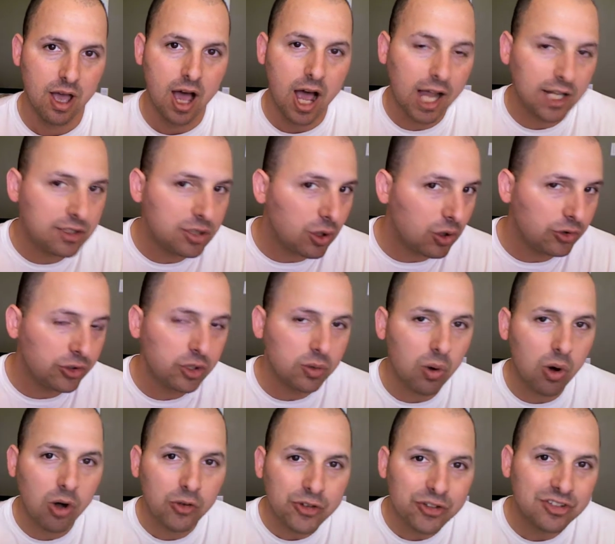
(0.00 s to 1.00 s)
I told you
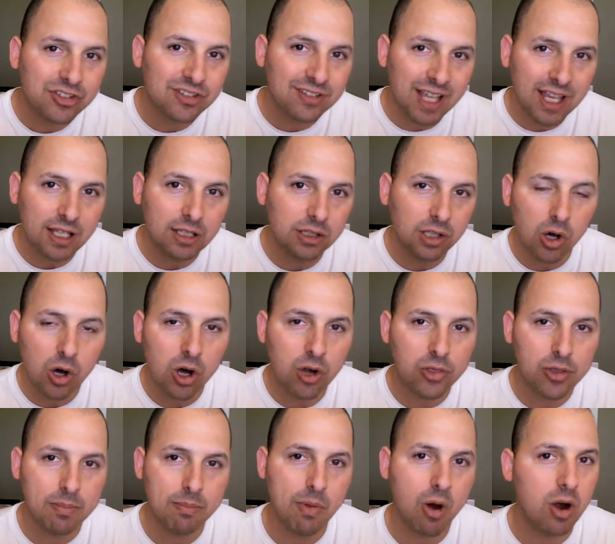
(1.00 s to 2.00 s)
all to stay long
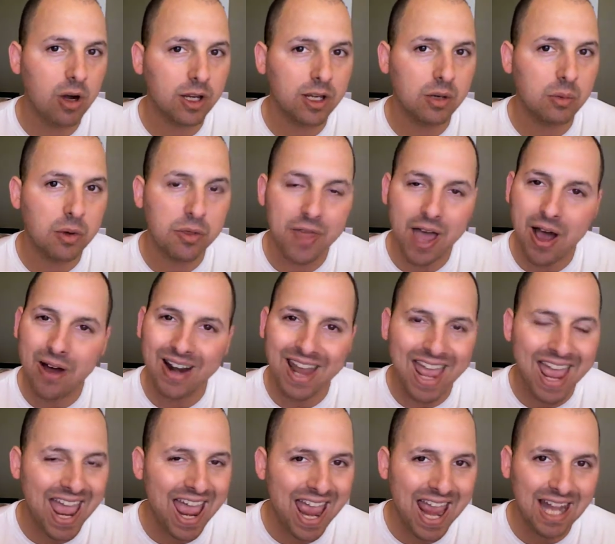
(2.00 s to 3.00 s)
the market without
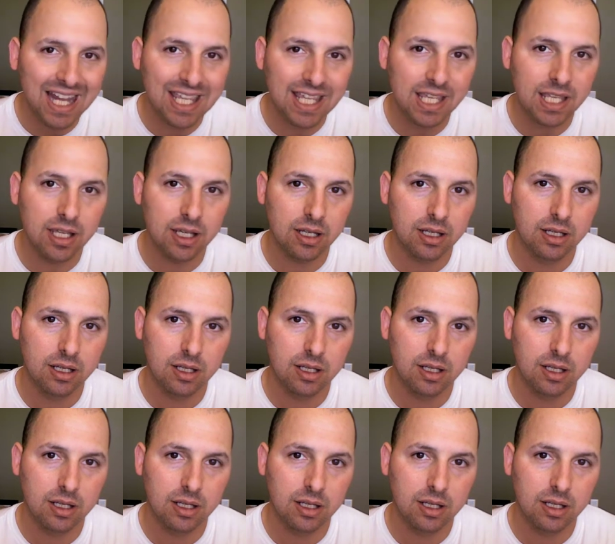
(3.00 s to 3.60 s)
any